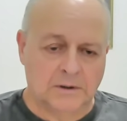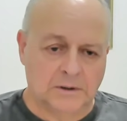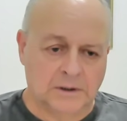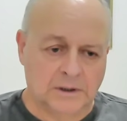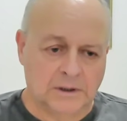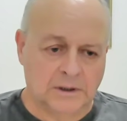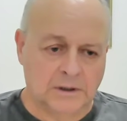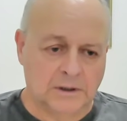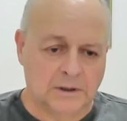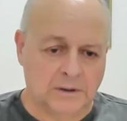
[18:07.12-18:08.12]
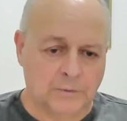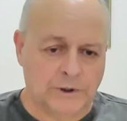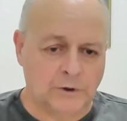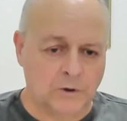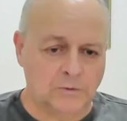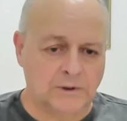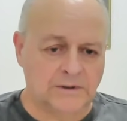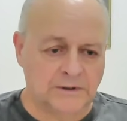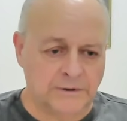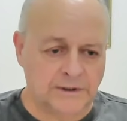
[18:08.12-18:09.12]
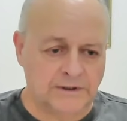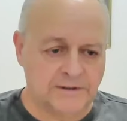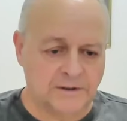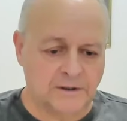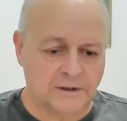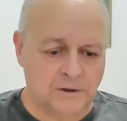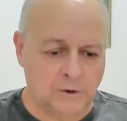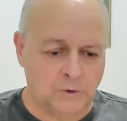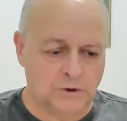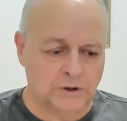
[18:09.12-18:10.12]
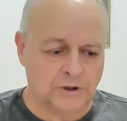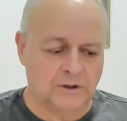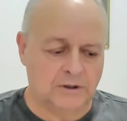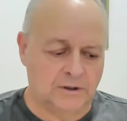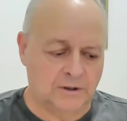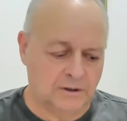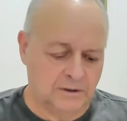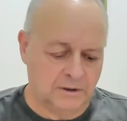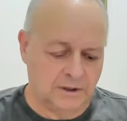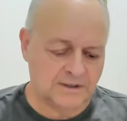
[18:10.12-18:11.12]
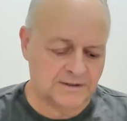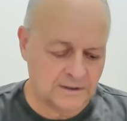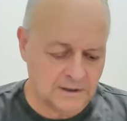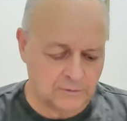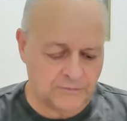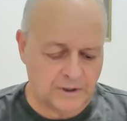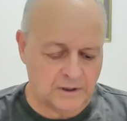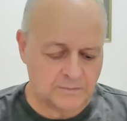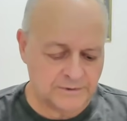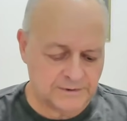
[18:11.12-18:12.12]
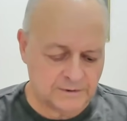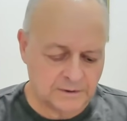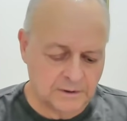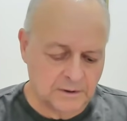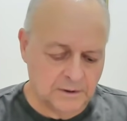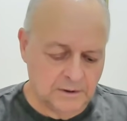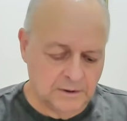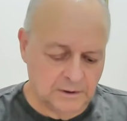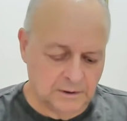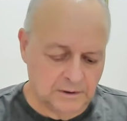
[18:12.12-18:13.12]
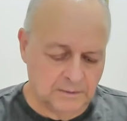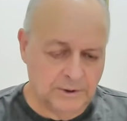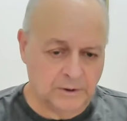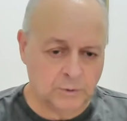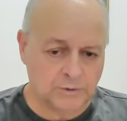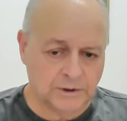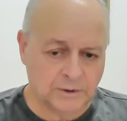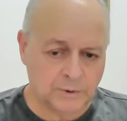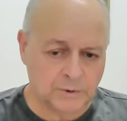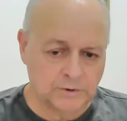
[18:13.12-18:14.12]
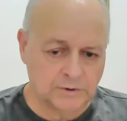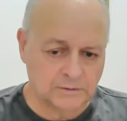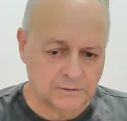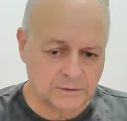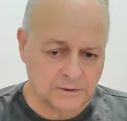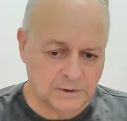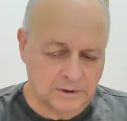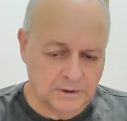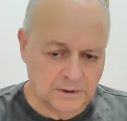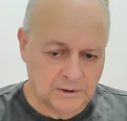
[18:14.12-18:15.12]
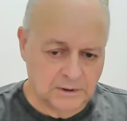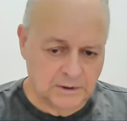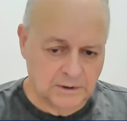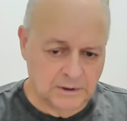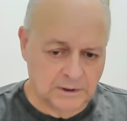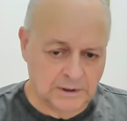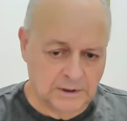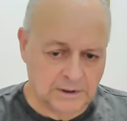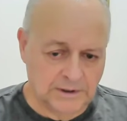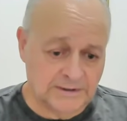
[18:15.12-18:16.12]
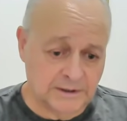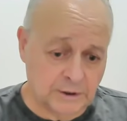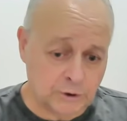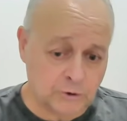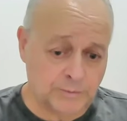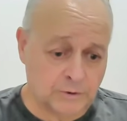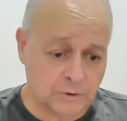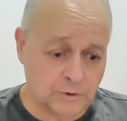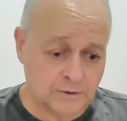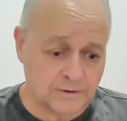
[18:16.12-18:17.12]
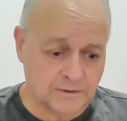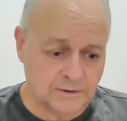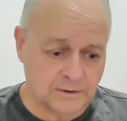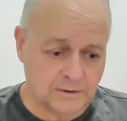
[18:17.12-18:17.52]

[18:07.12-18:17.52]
Eh, we know that there is a huge eh, arsenal of arms in the Beirut airport. It's an issue because